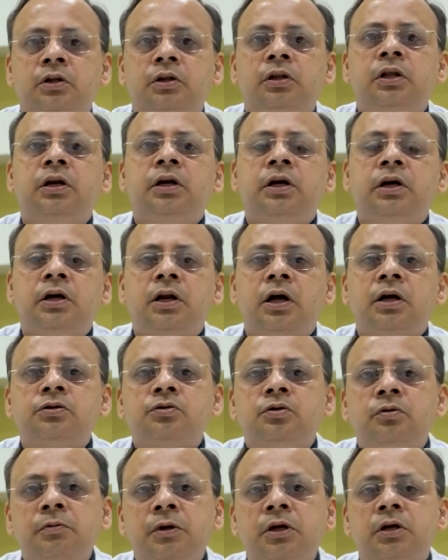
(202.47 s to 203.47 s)
Then it has
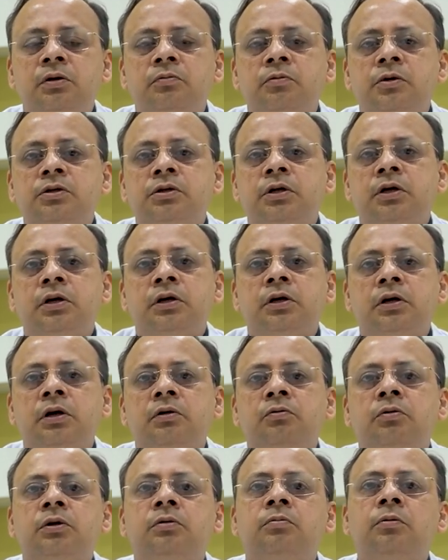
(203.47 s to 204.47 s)
to be investigated
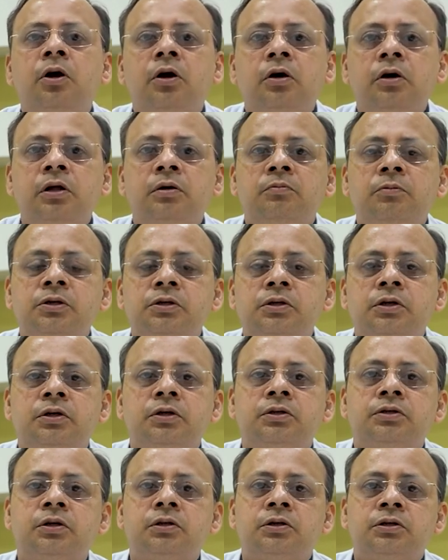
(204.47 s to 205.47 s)
with blood
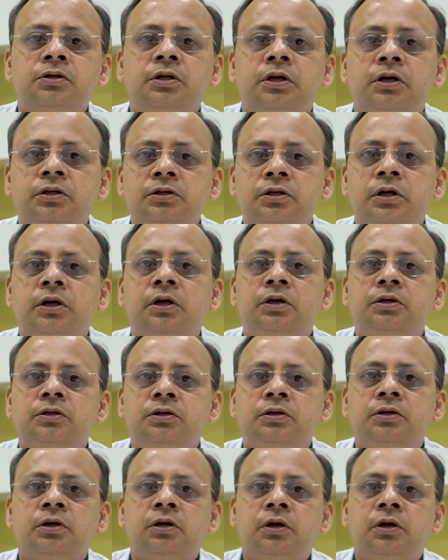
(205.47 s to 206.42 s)
investigations, x-rays,